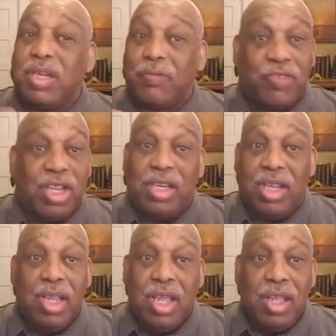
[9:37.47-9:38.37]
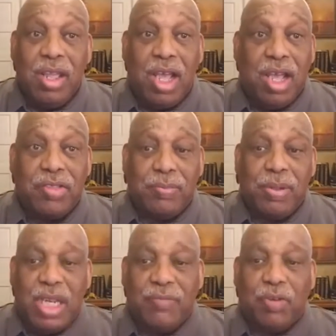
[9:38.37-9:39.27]
defeat uh, the
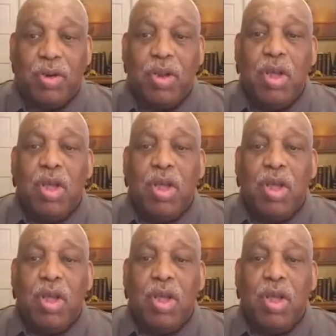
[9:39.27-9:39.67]
believer.